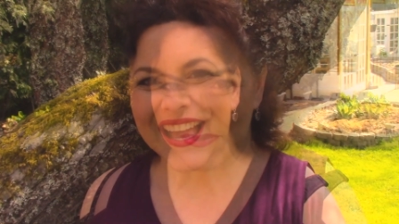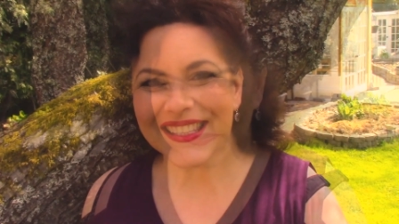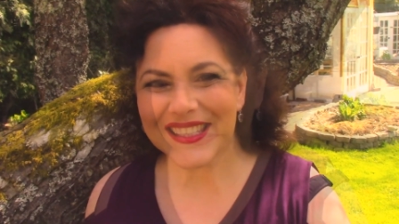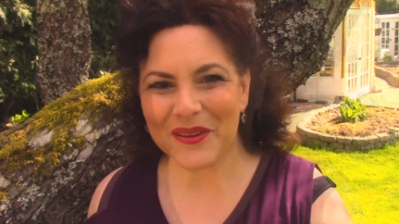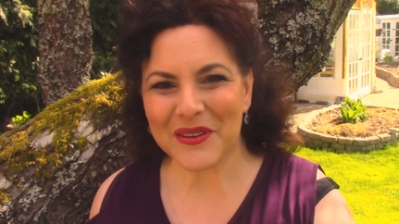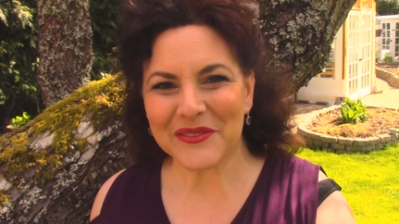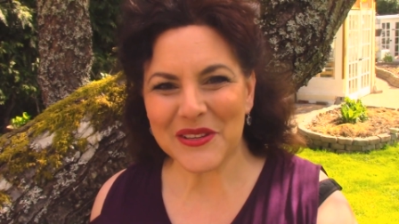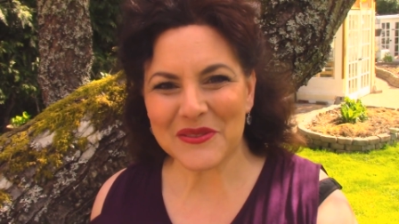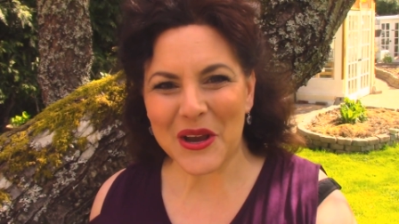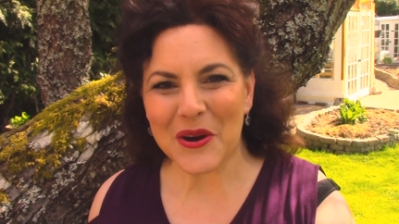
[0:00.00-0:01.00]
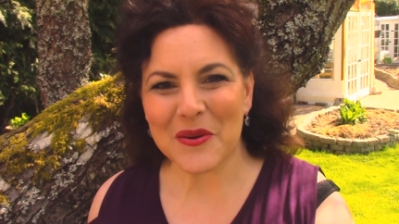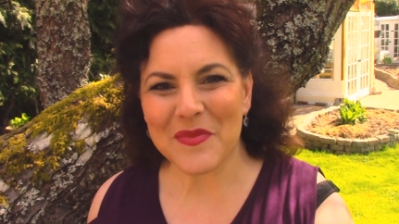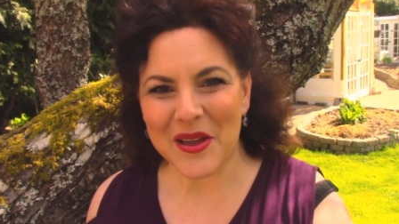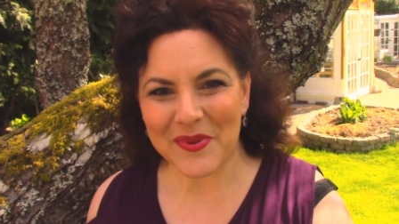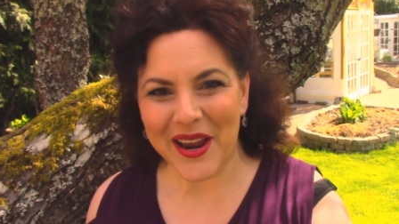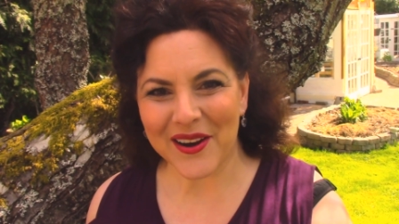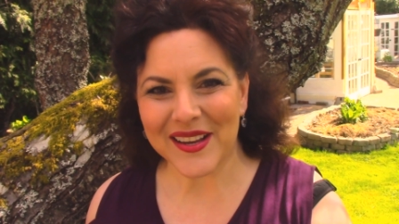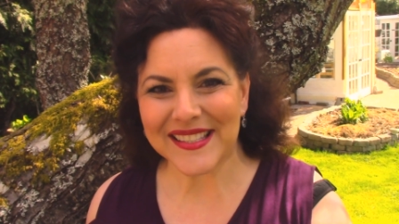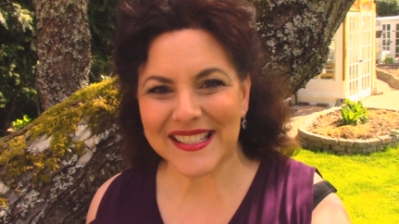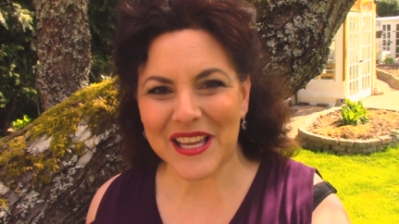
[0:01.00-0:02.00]
As some of you know, my
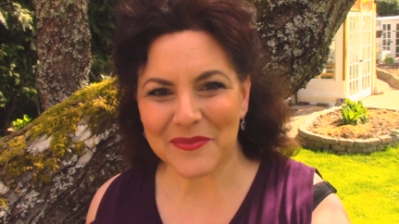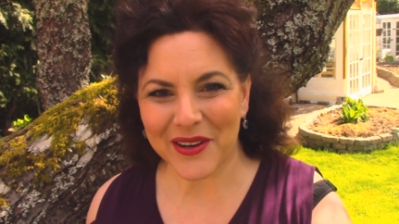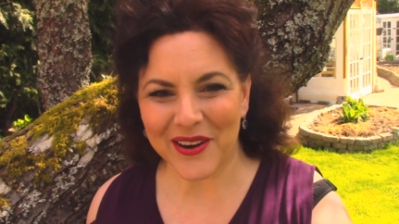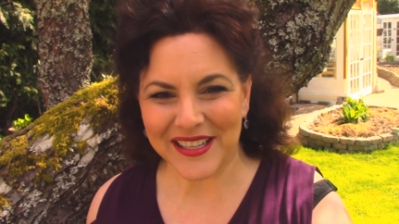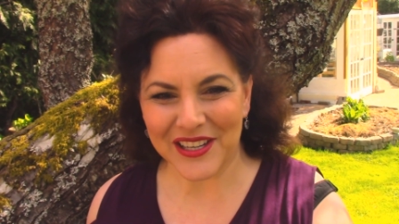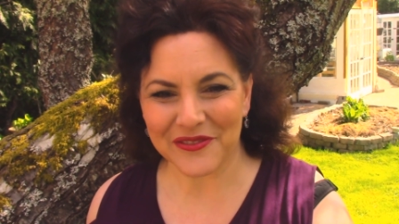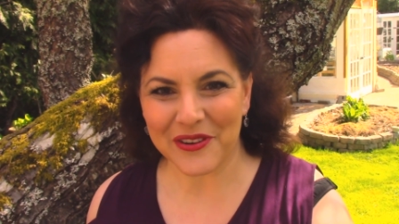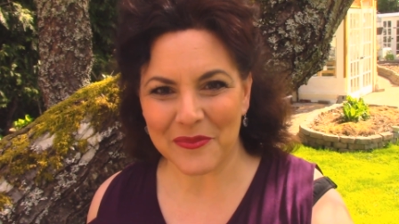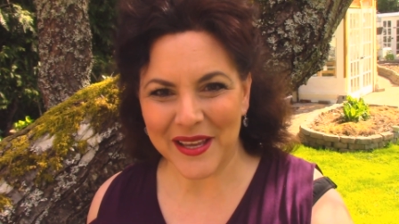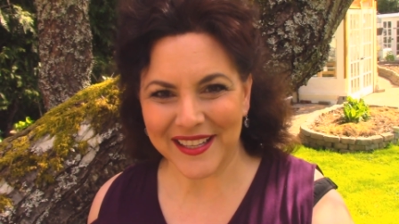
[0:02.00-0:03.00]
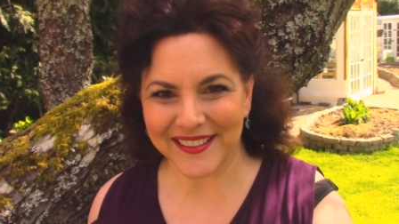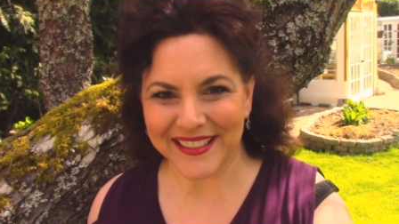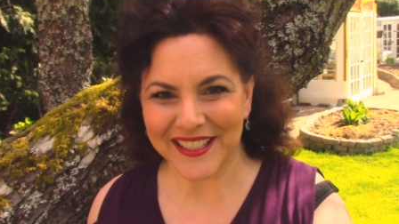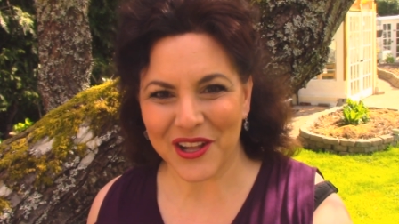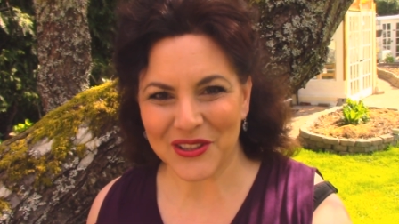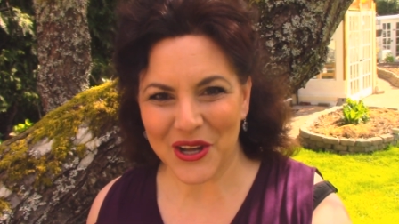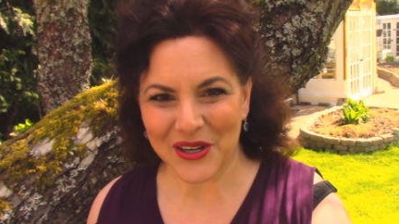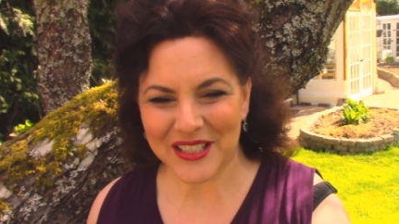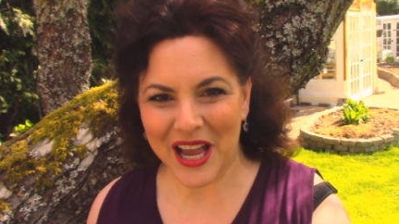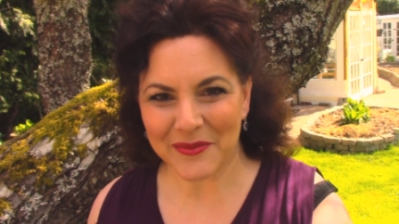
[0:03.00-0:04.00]
parents immigrated from Italy a
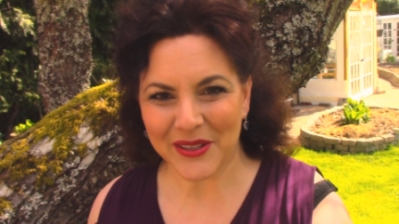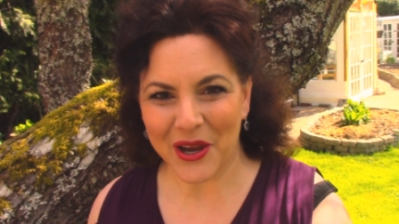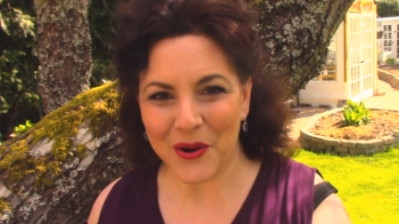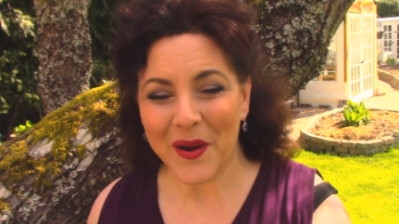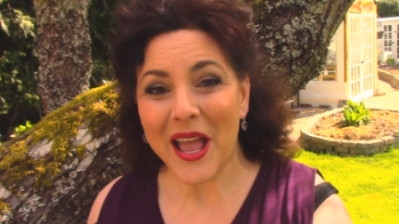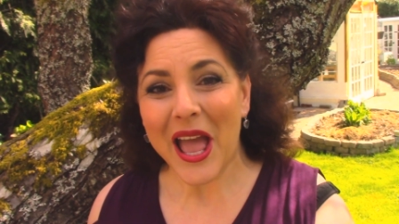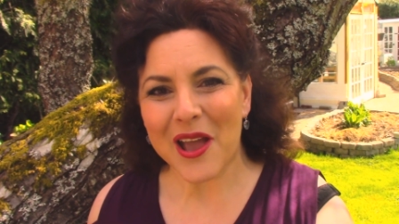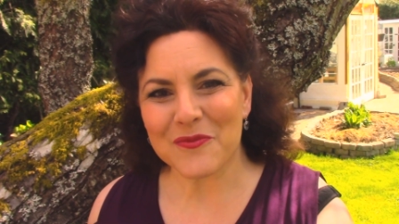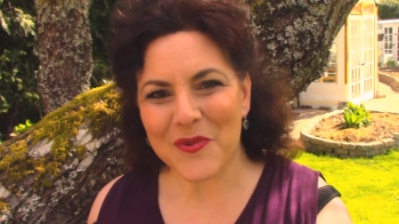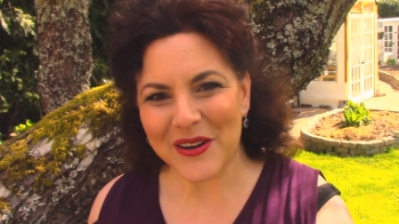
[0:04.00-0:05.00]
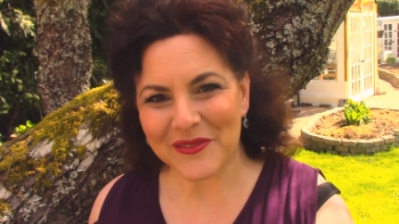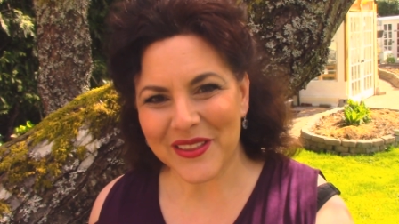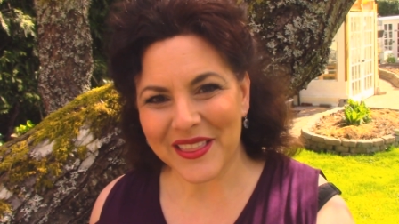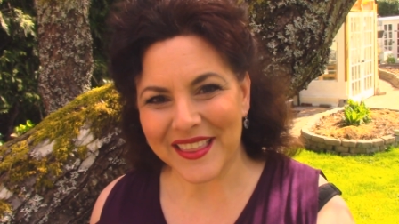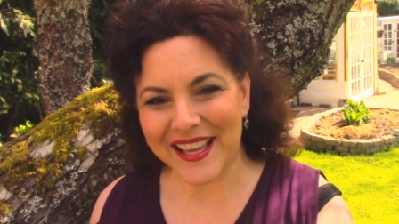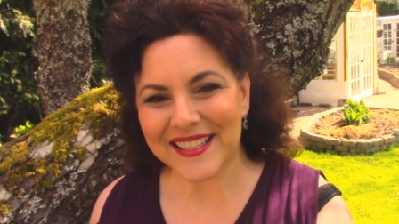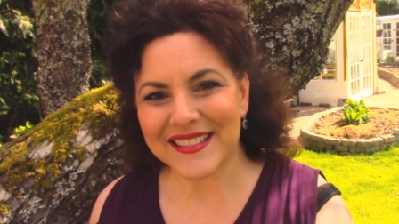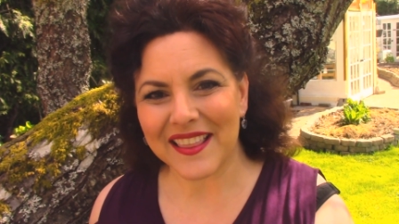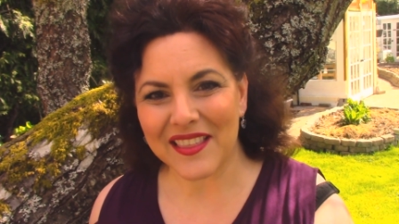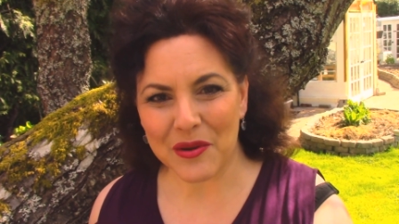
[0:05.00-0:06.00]
long time ago, and one of the things
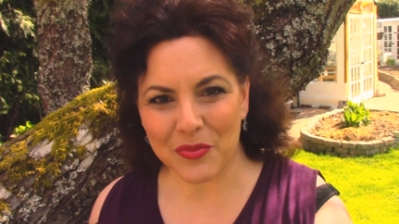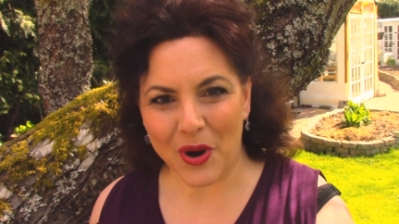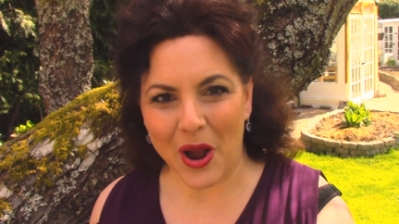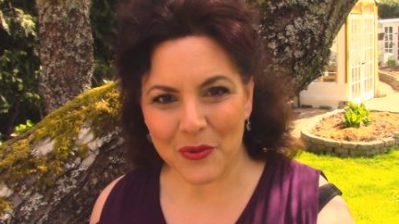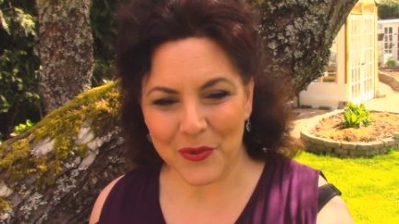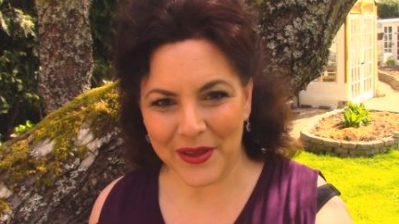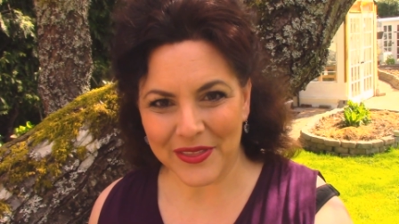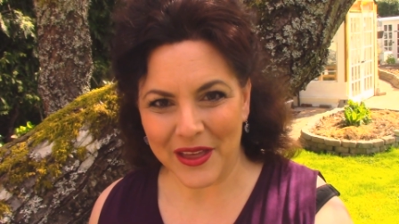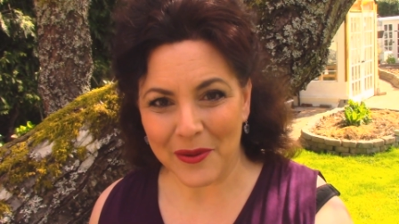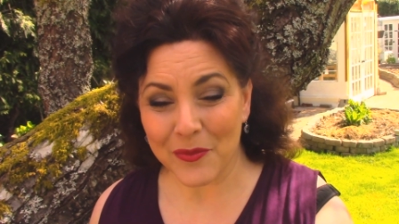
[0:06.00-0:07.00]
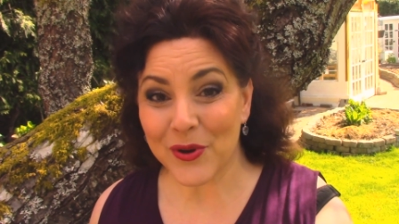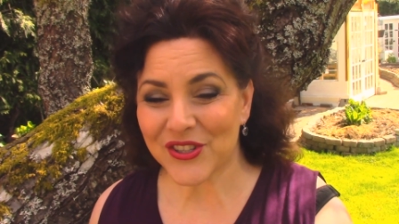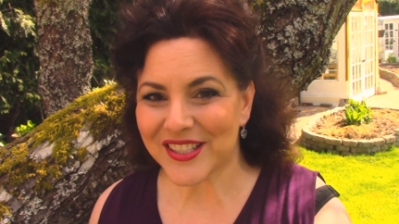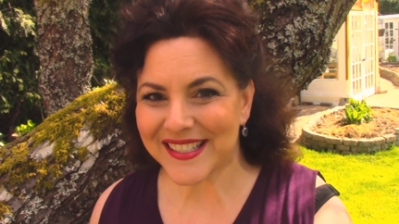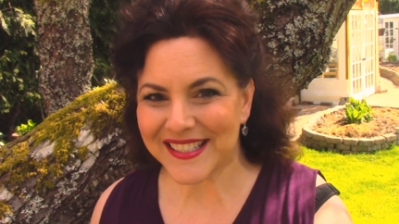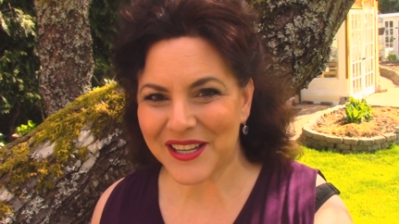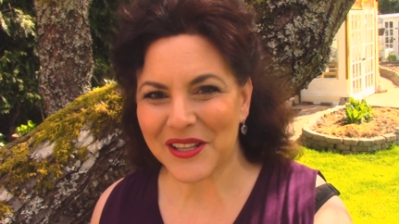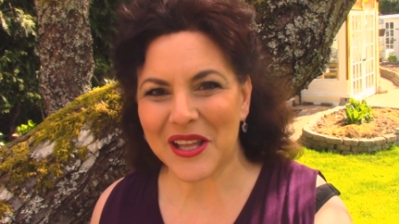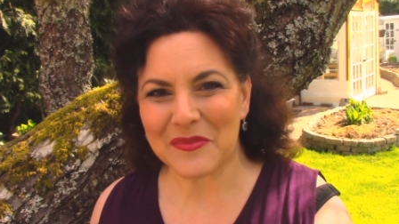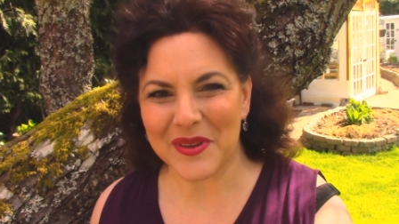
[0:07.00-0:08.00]
that they brought with them, which is
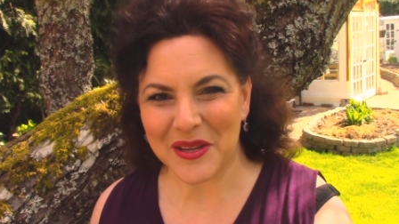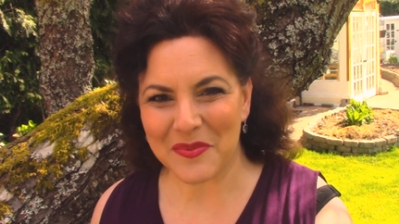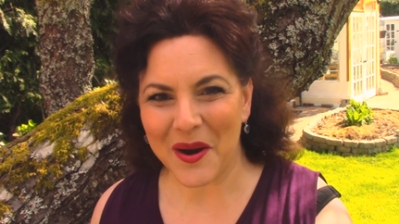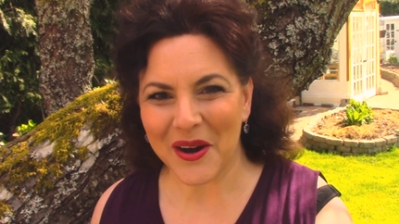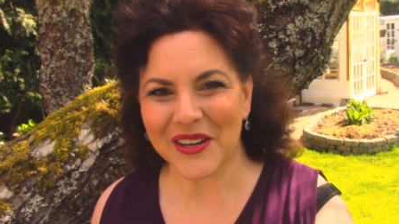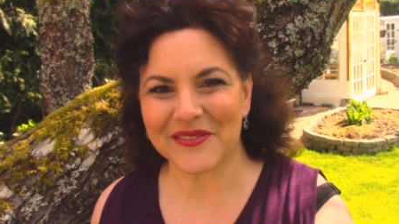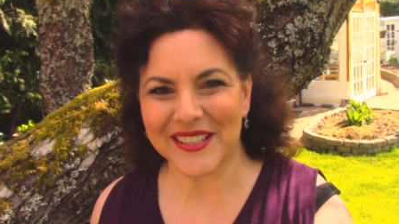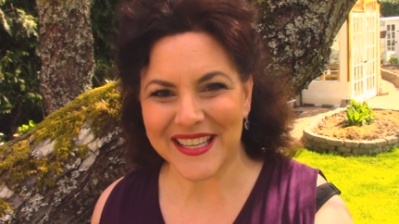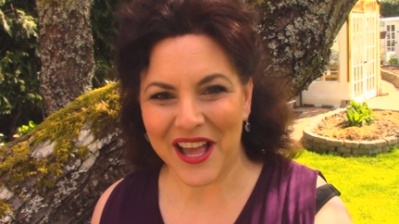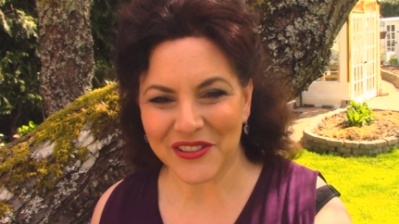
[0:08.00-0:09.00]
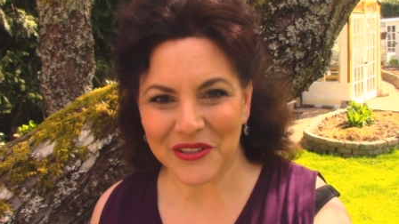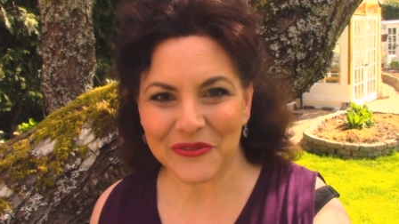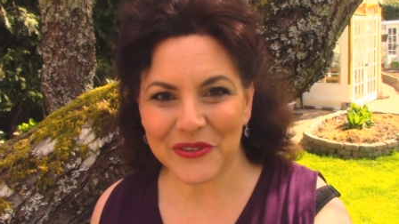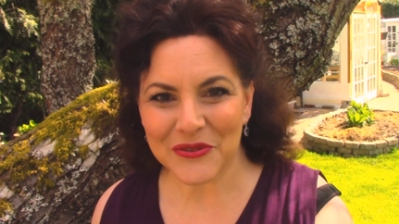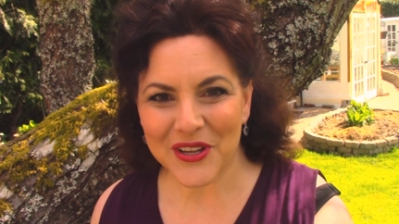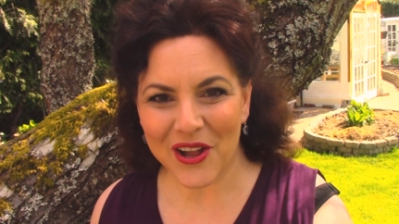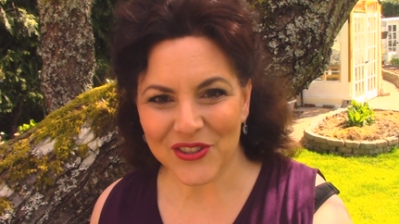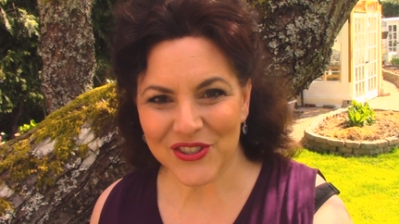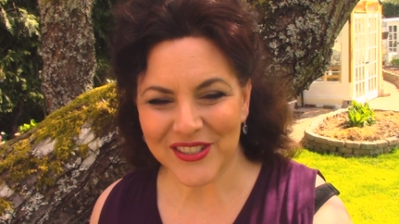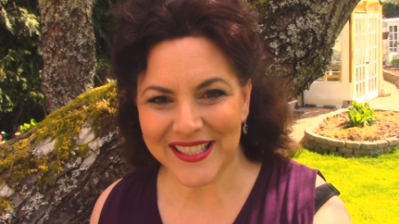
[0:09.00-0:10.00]
still a big part of Italian food
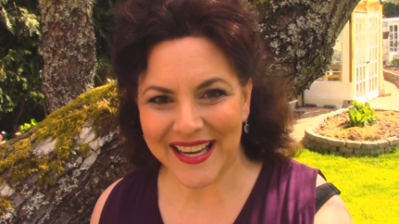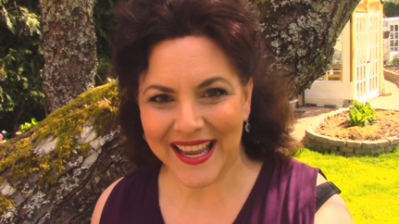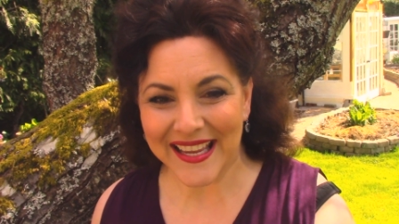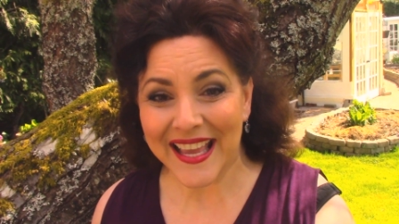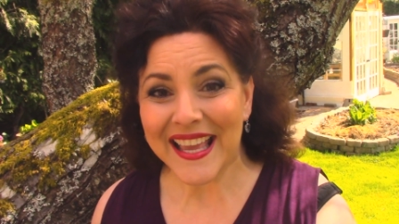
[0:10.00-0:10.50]
culture today,